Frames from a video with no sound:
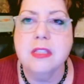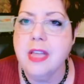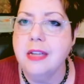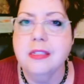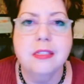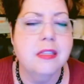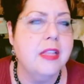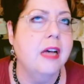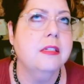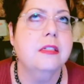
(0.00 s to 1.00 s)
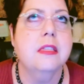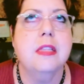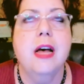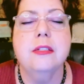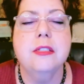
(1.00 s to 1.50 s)
and thousands and thousands and
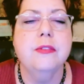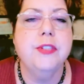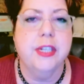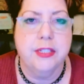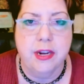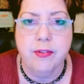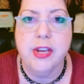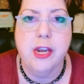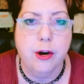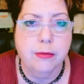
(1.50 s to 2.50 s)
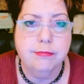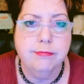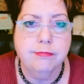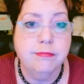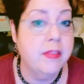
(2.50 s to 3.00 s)
thousands of ticks every year.
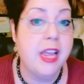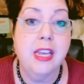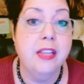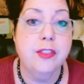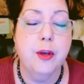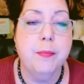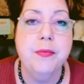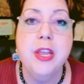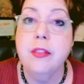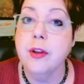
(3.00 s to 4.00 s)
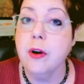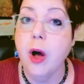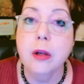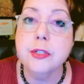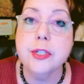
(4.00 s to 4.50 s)
They eat them. They're
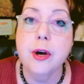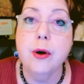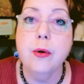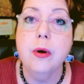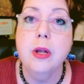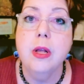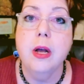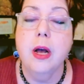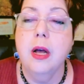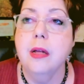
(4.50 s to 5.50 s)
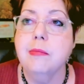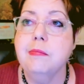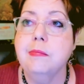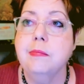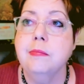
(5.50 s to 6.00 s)
also,
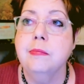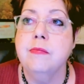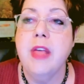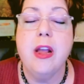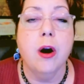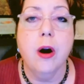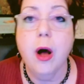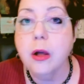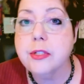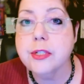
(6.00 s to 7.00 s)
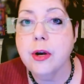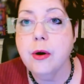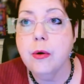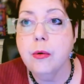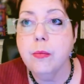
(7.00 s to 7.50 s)
they are
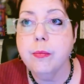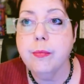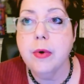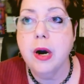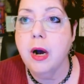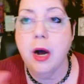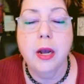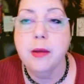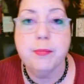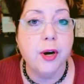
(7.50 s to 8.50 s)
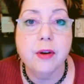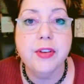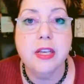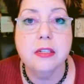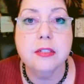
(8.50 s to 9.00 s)
also
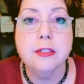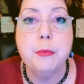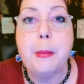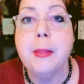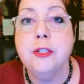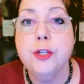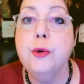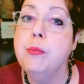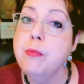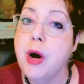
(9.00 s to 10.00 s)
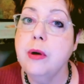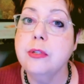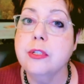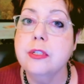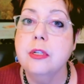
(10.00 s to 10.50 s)
impervious to
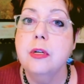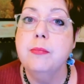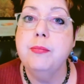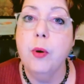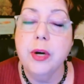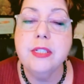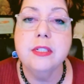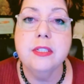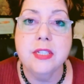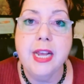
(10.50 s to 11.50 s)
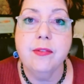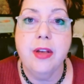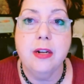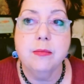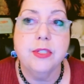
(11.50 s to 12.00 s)
most poison snake
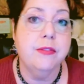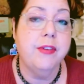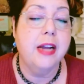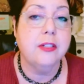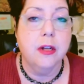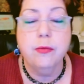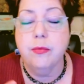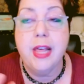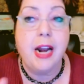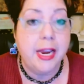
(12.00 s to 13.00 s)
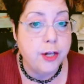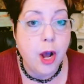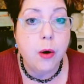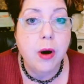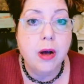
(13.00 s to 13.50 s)
venoms. In fact, that I
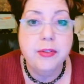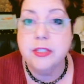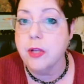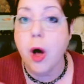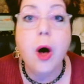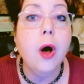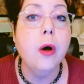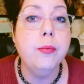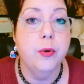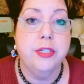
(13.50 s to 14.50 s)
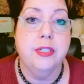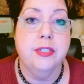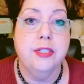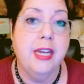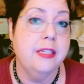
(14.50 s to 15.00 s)
know of, it's all
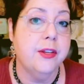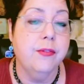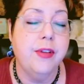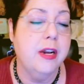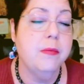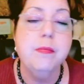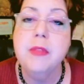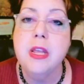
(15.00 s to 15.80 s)
poisonous snakes, their venom.